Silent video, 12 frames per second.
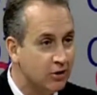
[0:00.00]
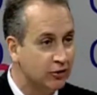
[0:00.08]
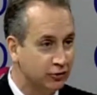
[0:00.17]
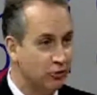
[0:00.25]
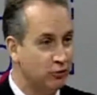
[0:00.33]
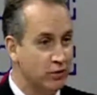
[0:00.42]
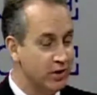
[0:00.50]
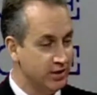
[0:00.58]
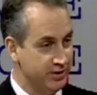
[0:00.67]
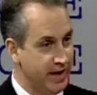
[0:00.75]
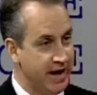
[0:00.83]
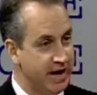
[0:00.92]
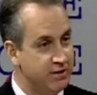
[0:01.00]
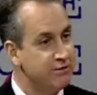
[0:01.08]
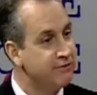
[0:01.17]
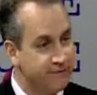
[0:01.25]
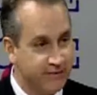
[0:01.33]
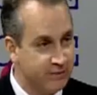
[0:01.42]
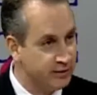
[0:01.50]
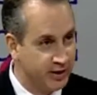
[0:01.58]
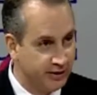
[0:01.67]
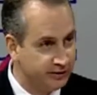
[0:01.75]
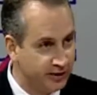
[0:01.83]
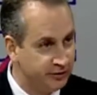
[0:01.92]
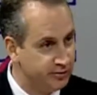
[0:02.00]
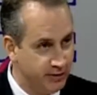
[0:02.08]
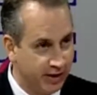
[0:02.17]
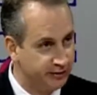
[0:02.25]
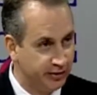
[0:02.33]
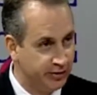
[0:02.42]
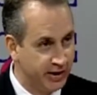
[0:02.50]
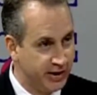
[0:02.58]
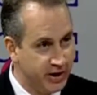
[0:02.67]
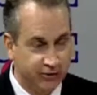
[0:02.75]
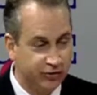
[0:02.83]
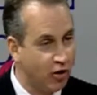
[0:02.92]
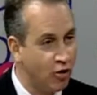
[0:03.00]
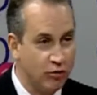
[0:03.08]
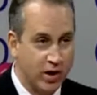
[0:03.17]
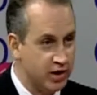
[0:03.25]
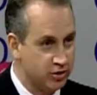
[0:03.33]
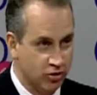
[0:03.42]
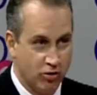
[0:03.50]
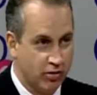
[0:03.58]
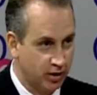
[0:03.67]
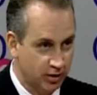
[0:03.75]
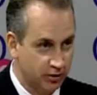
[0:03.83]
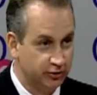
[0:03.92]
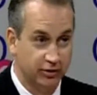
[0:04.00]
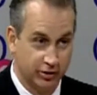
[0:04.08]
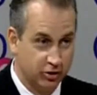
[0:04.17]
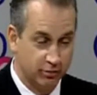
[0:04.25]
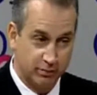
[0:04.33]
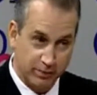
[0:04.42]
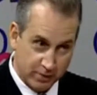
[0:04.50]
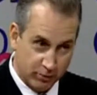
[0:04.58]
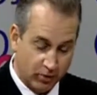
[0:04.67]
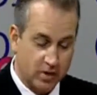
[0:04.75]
So the aid from the United States, humanitarian aid, is already going to the Cuban people.